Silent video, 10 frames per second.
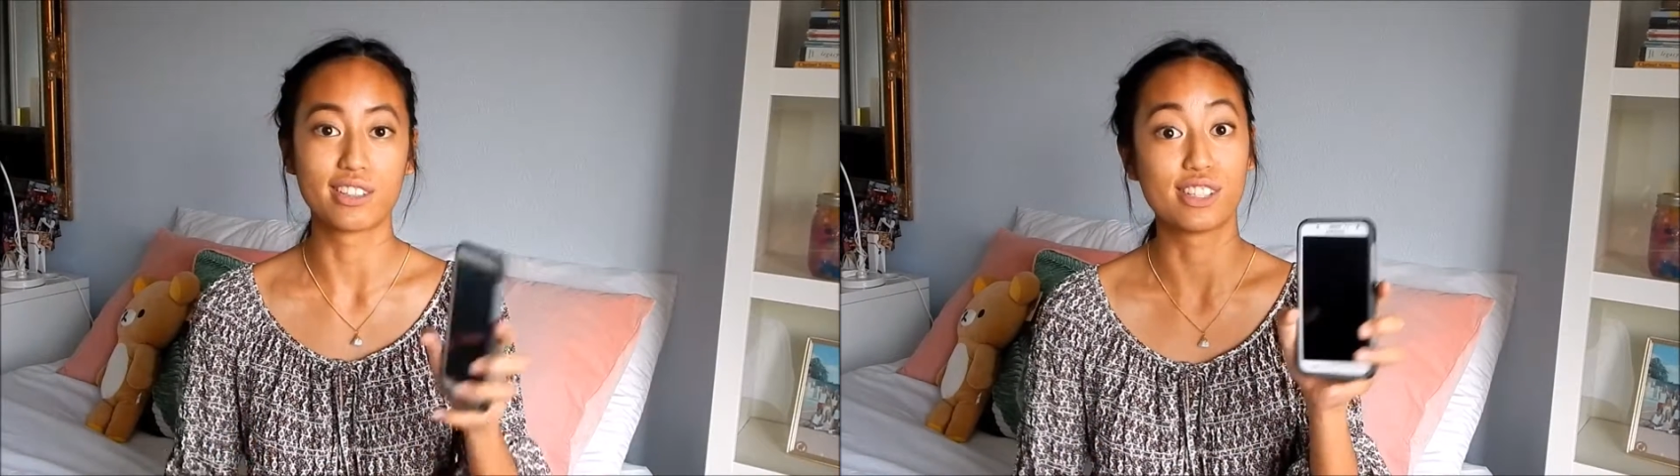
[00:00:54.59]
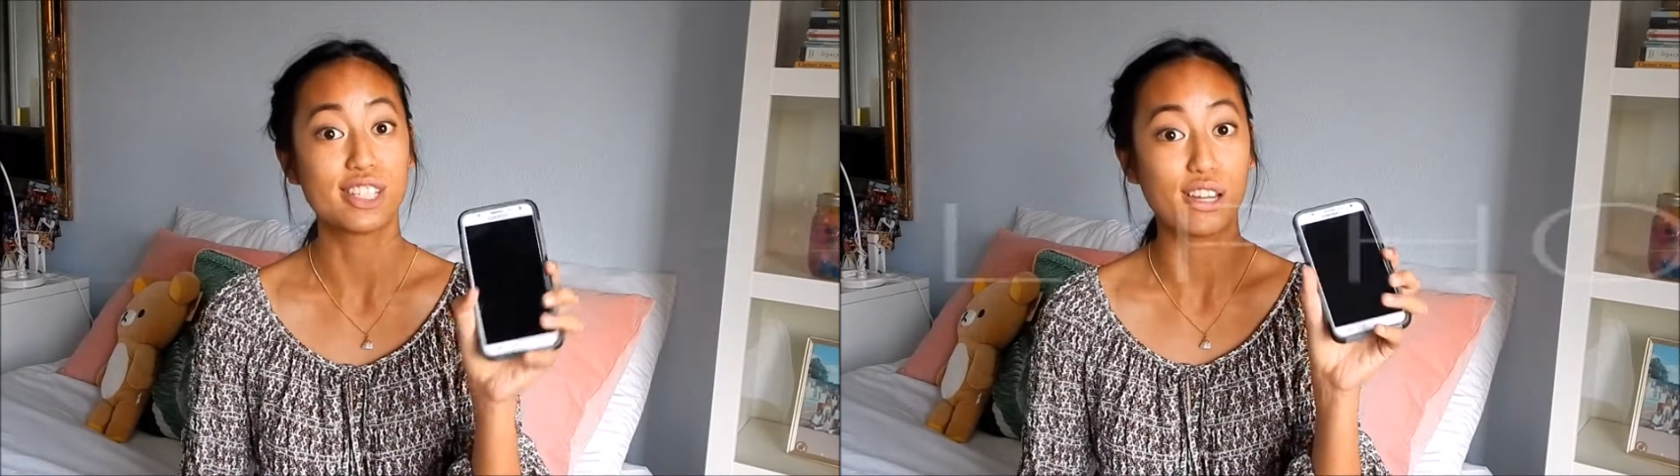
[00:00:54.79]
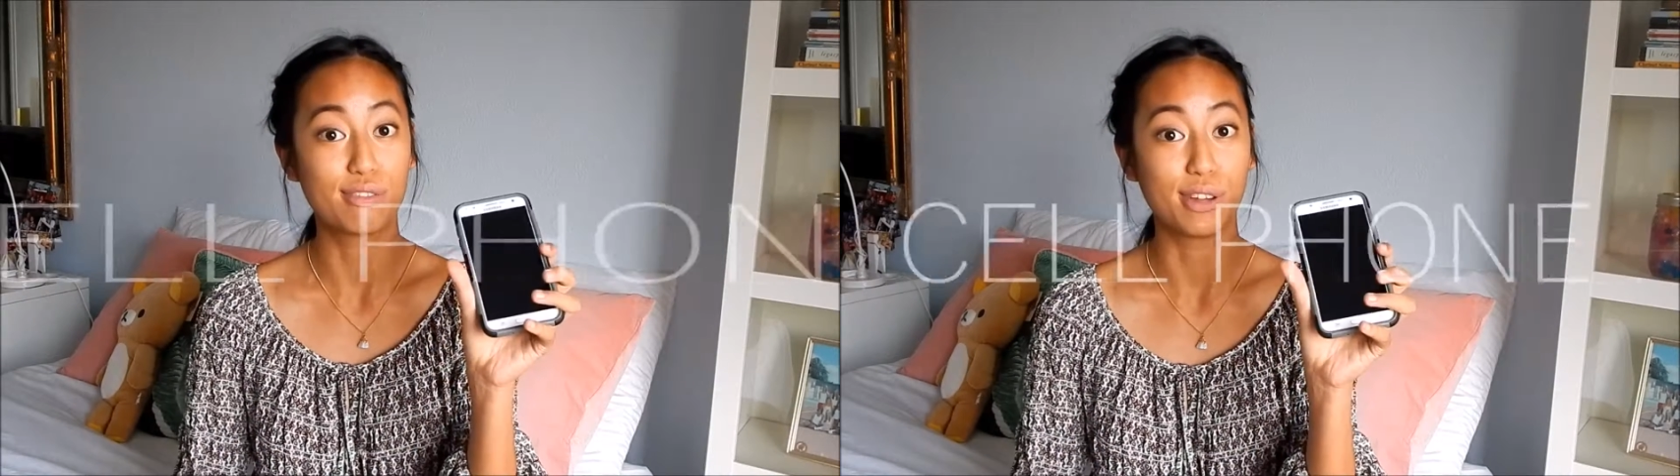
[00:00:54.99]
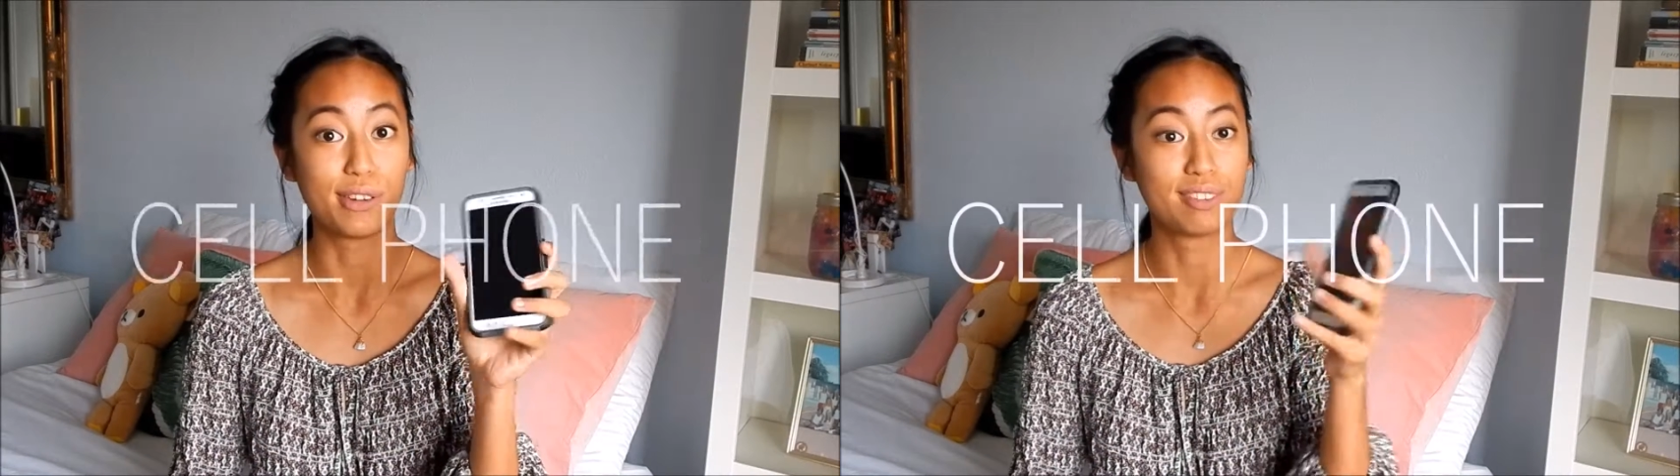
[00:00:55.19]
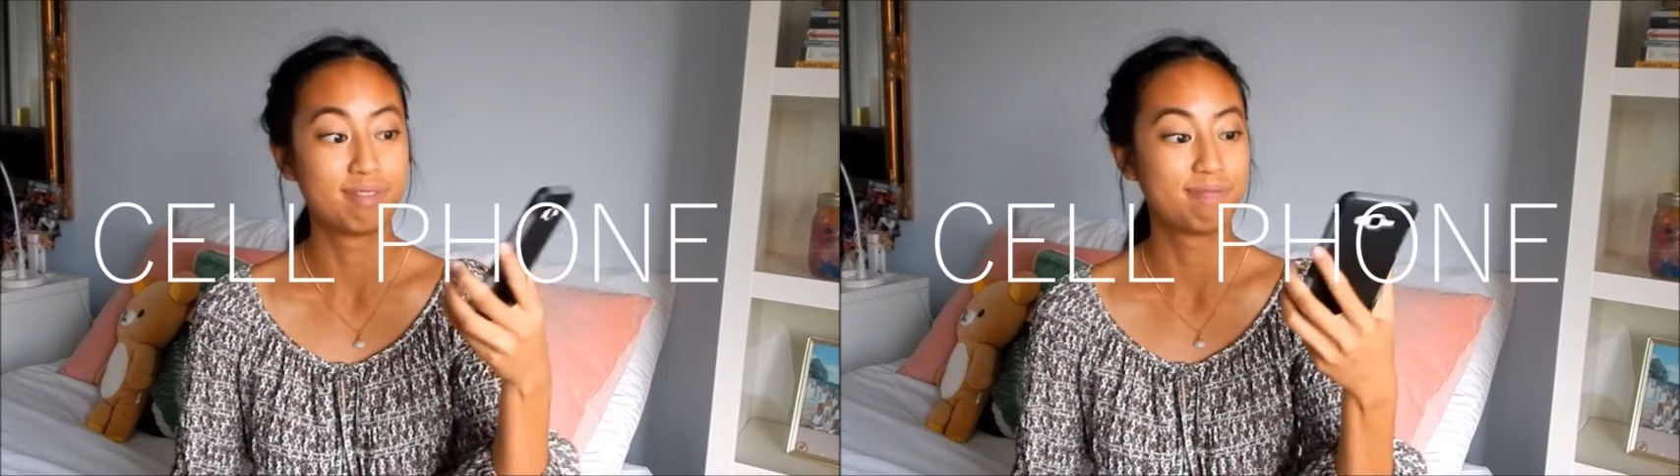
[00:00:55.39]
your cell
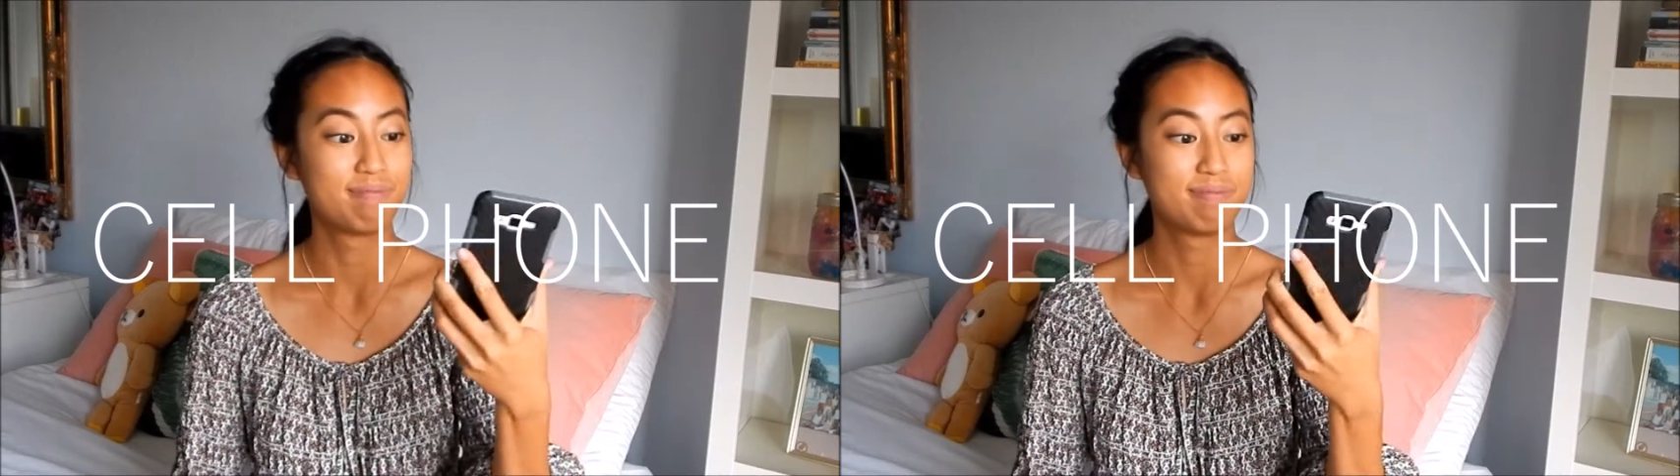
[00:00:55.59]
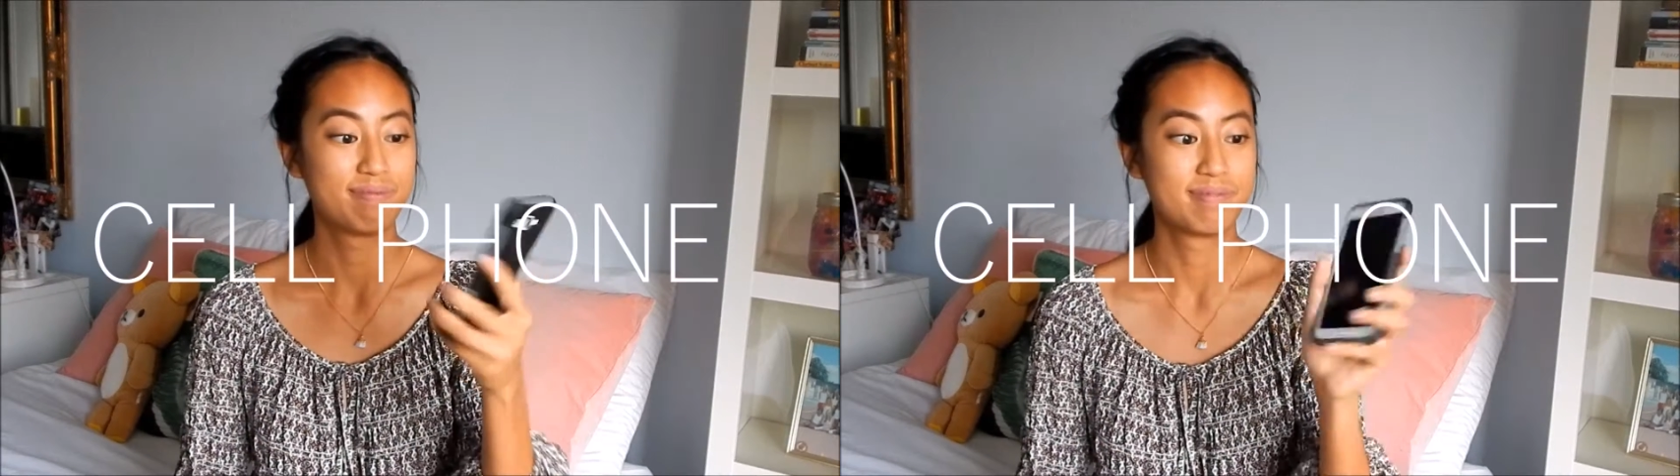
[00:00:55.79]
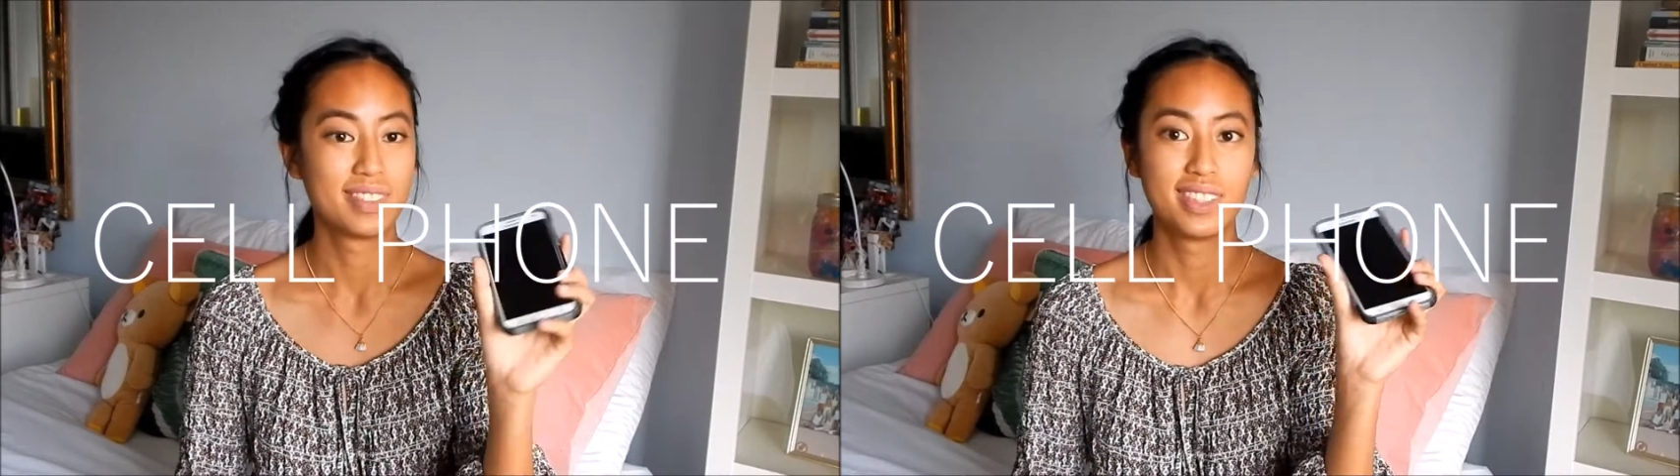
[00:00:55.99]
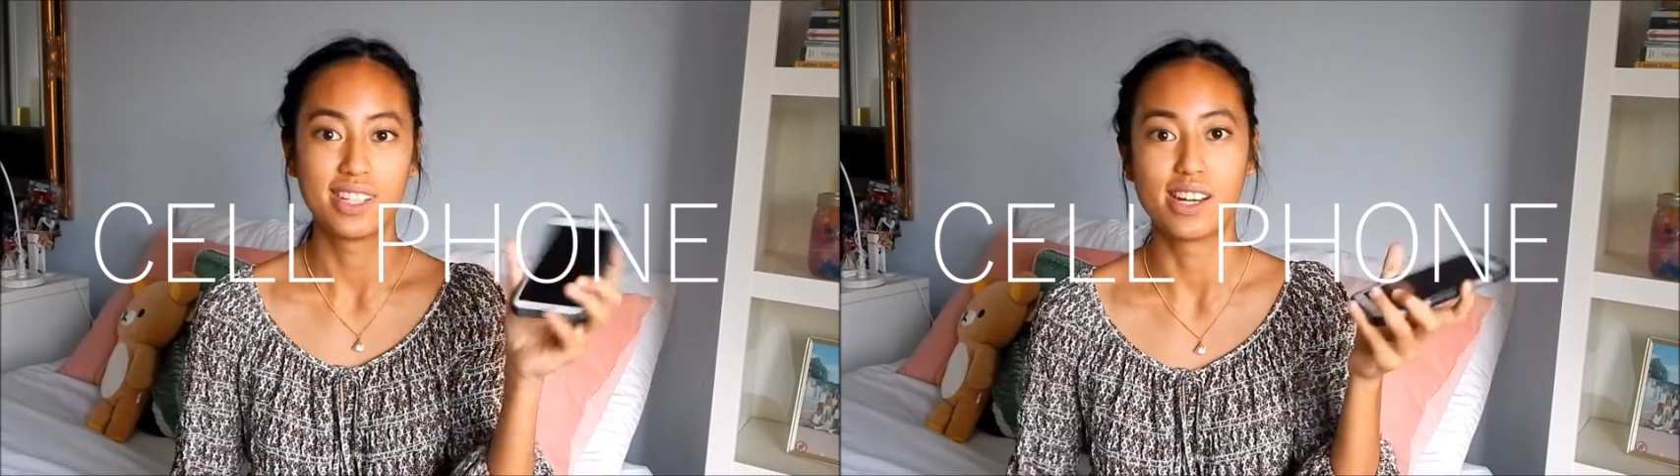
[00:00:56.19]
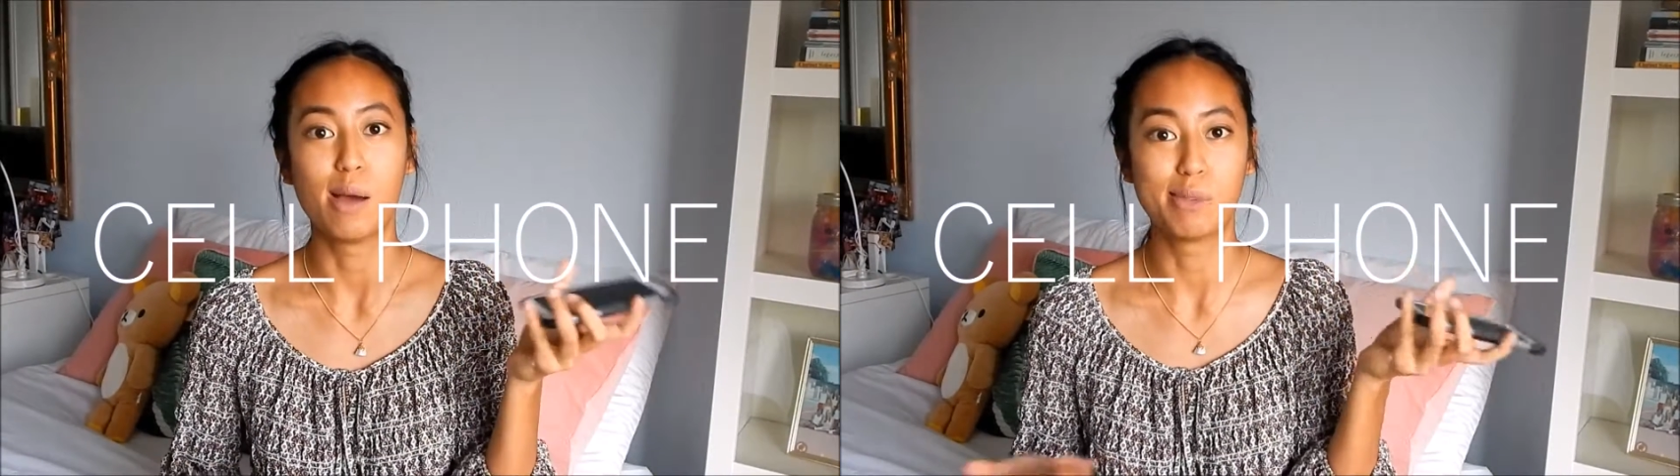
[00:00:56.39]
phone.
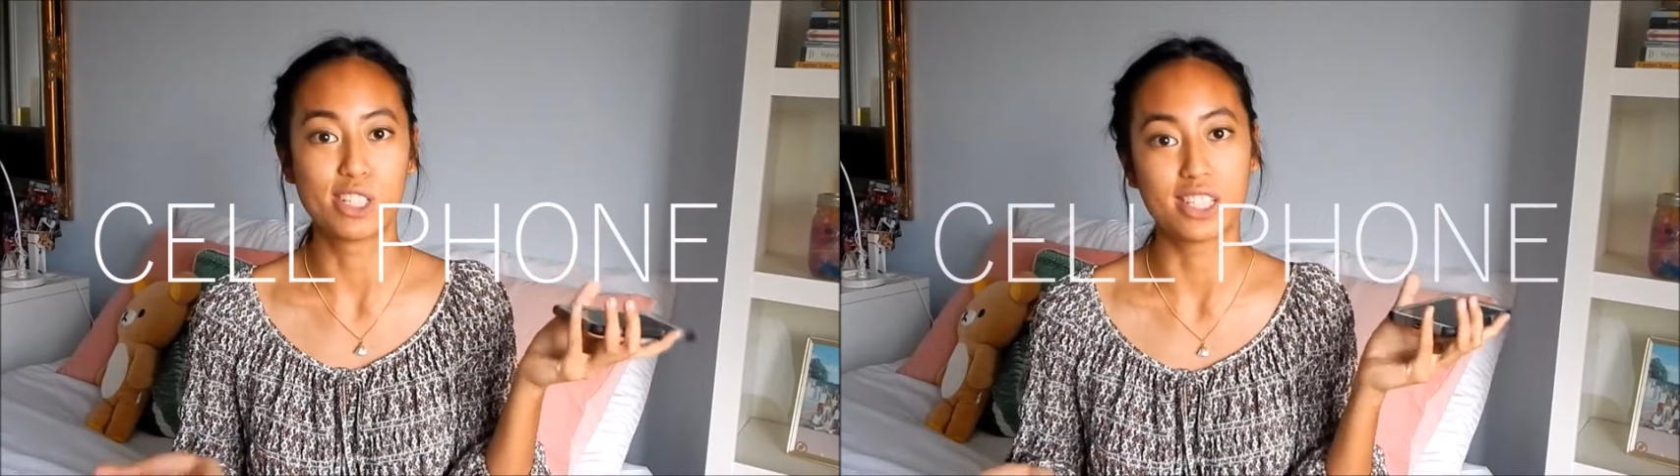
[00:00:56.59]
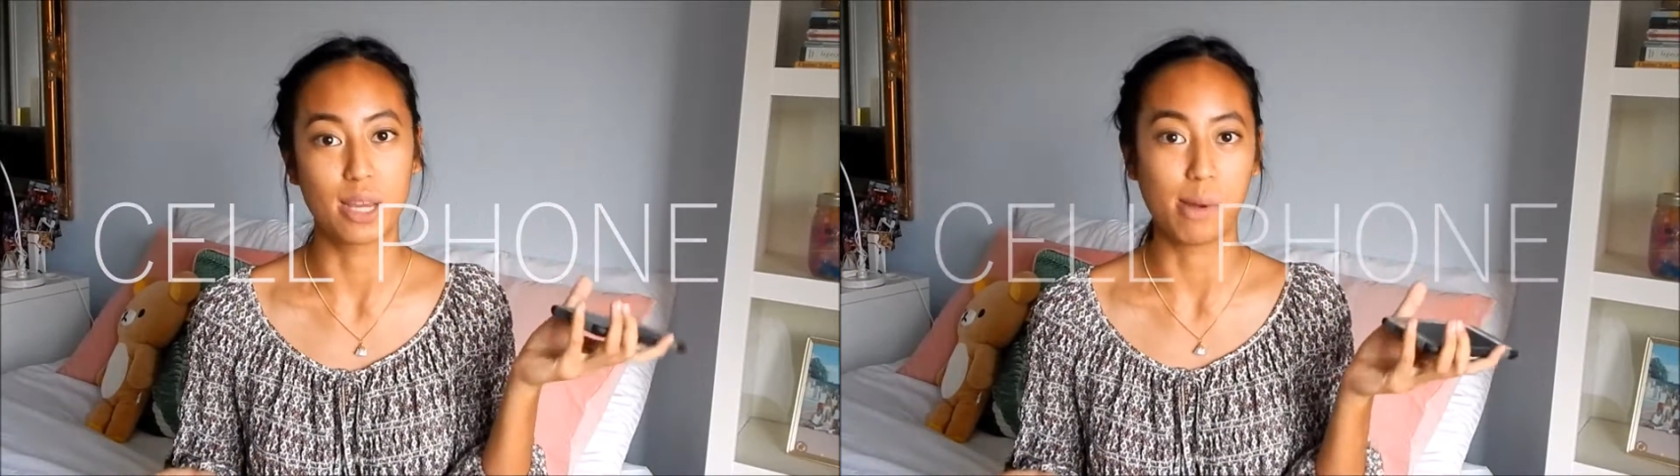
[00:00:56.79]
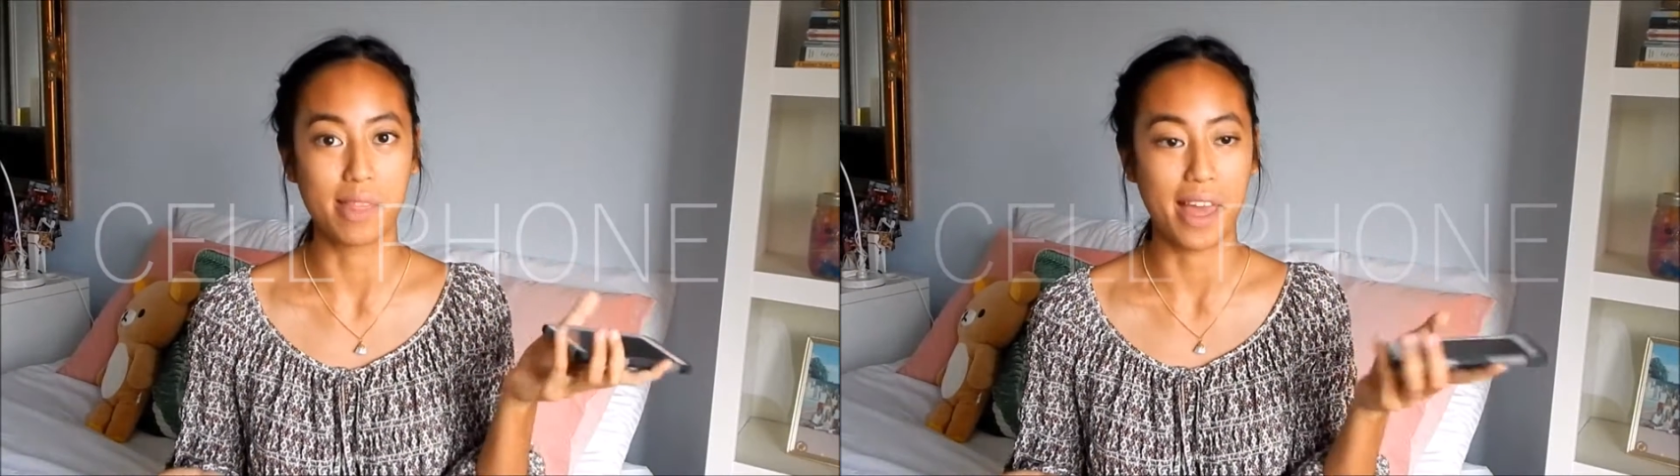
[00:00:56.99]
Not much to say about